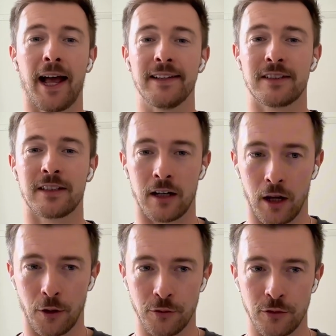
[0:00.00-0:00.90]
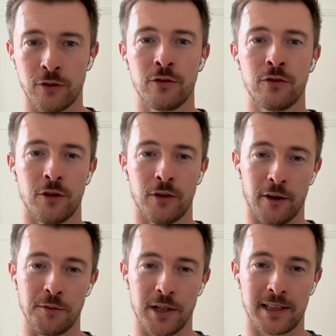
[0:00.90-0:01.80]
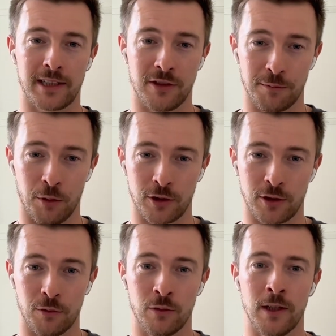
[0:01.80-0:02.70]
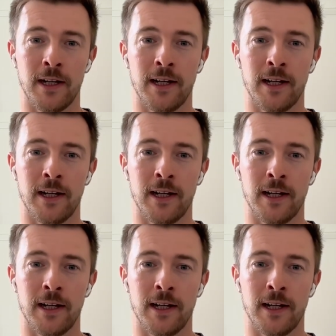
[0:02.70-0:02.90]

as close to their objectives as possible?